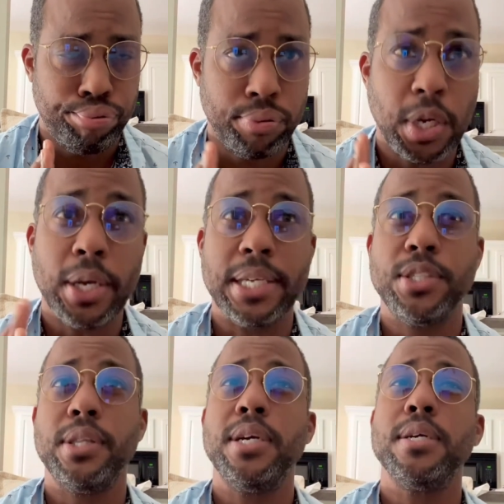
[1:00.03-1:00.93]
Okay, so
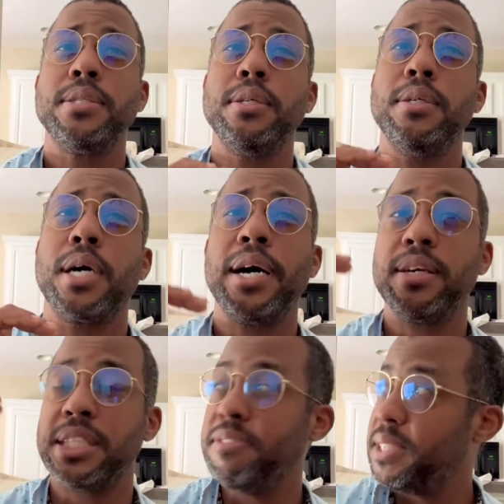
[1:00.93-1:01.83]
there's a
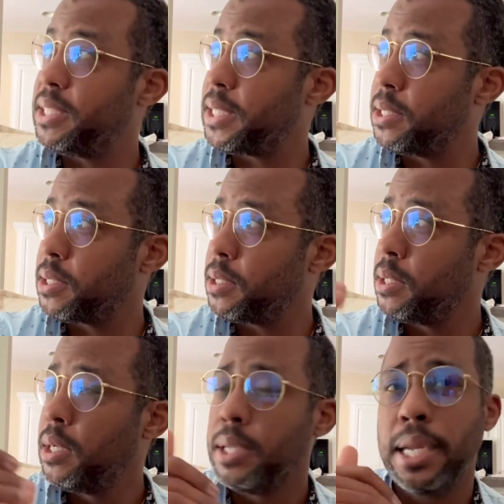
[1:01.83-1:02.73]
conductivity sensor
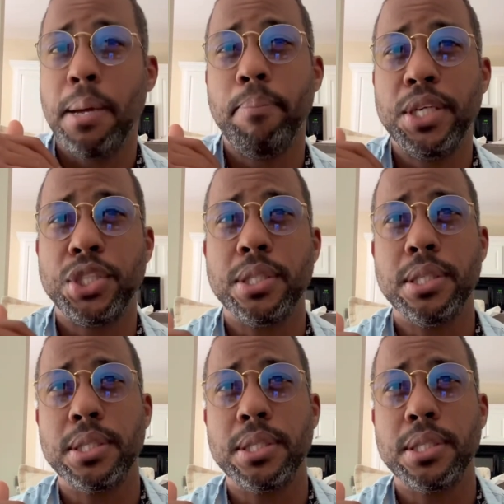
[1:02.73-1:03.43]
that measures